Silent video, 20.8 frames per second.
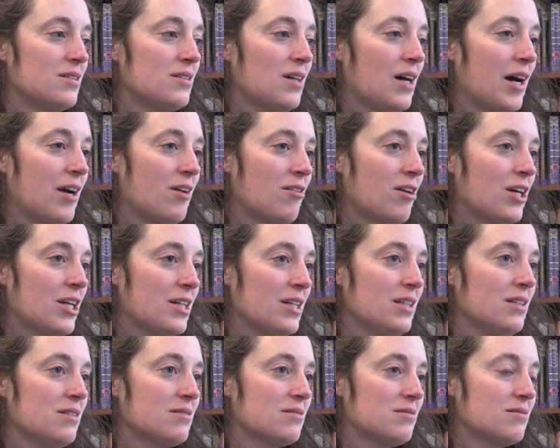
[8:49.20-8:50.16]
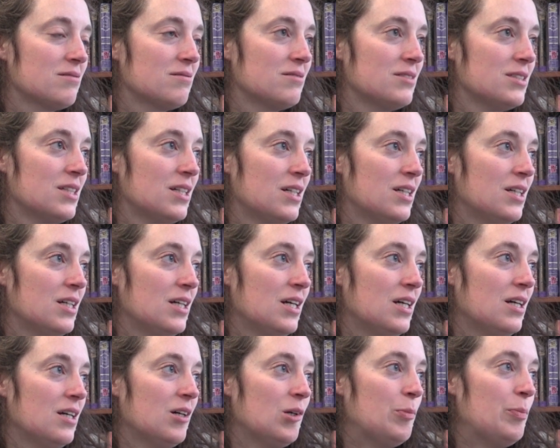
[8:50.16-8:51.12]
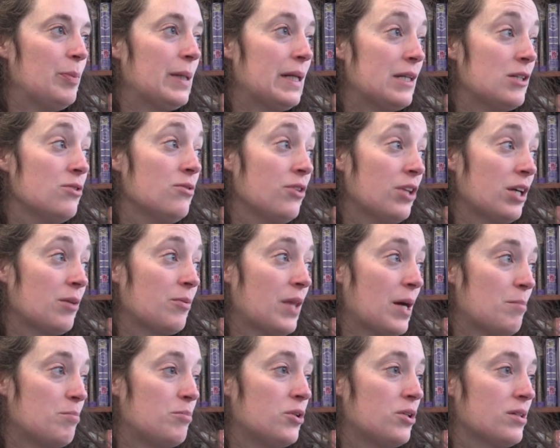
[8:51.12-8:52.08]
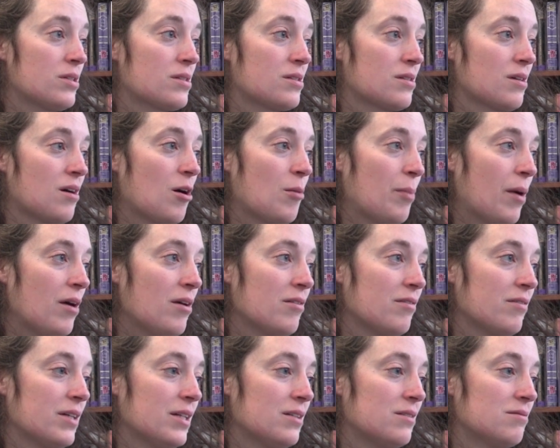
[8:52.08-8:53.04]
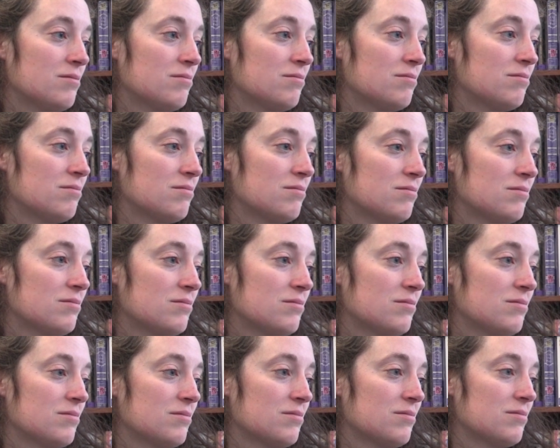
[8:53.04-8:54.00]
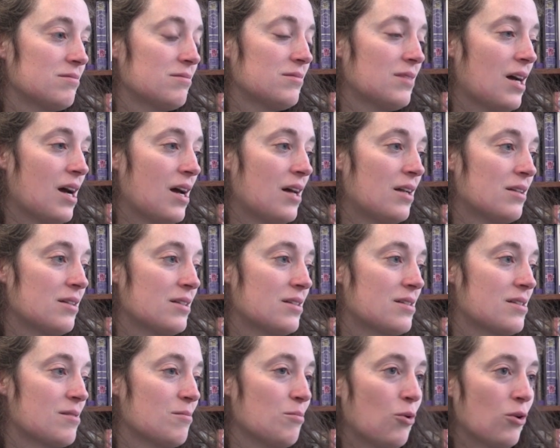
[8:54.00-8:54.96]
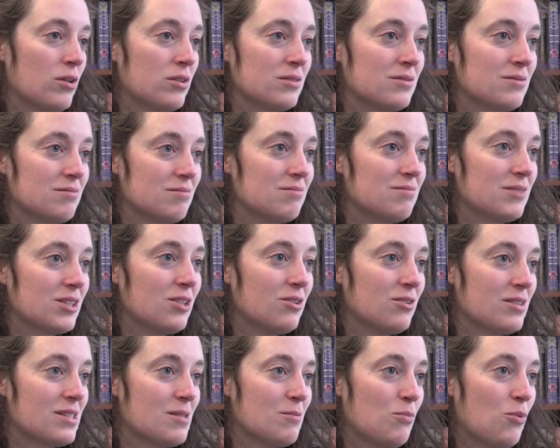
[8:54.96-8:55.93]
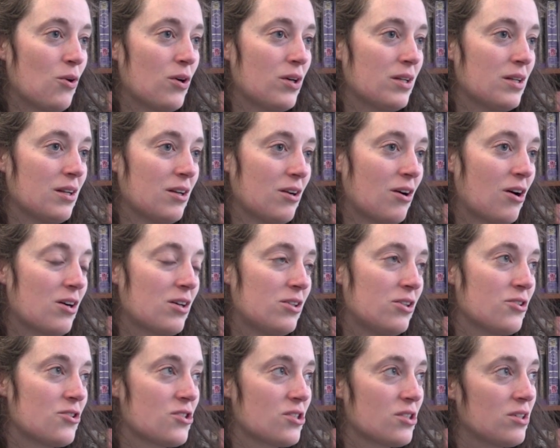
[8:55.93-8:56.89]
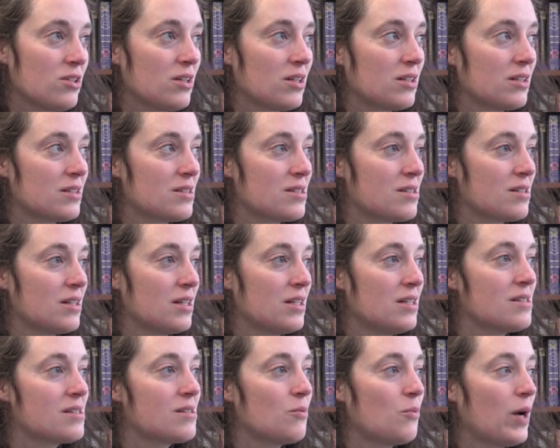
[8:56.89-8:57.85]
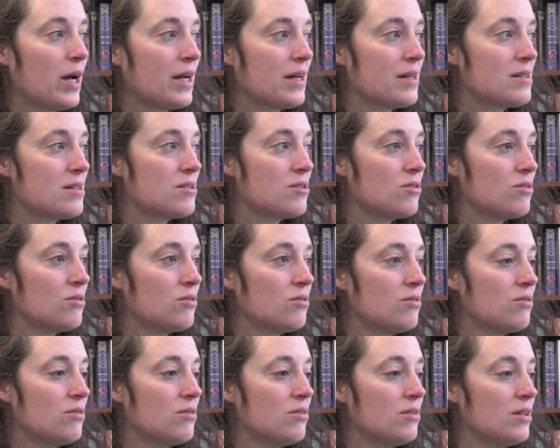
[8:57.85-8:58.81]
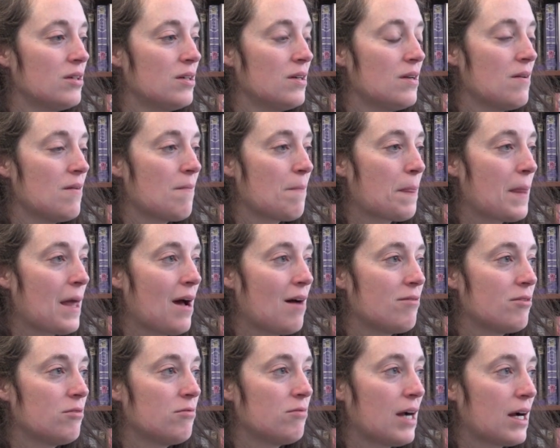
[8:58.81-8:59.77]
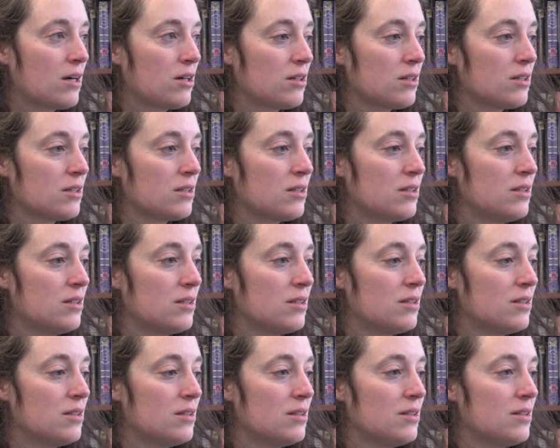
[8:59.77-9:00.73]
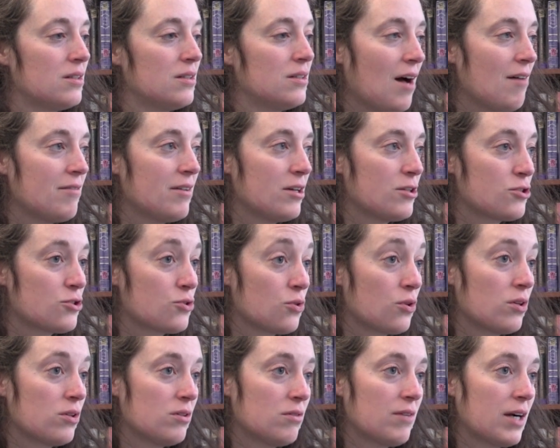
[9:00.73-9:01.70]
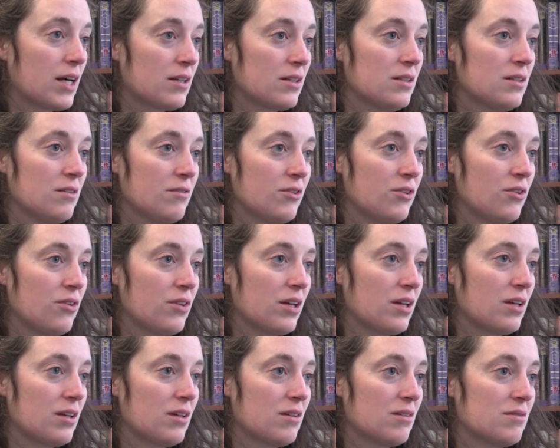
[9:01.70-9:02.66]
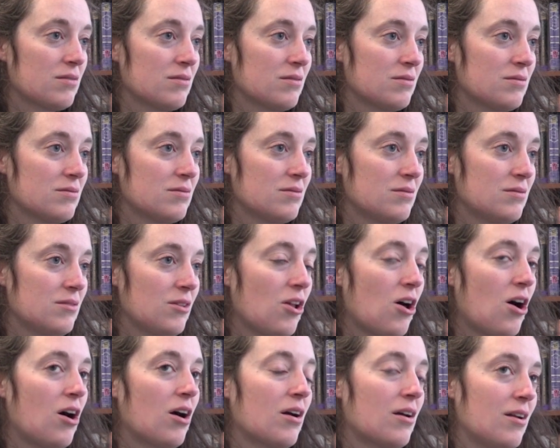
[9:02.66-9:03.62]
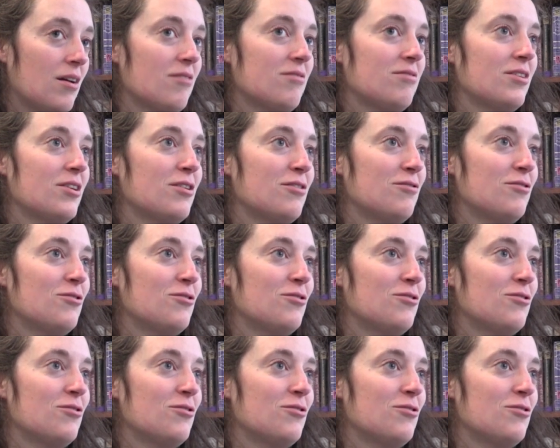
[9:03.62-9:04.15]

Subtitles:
hierarchy. But I do think that books are part of it, and it's important. You know, it's important in our culture, and it is a way to have a record, have a historical record, if you think long enough in the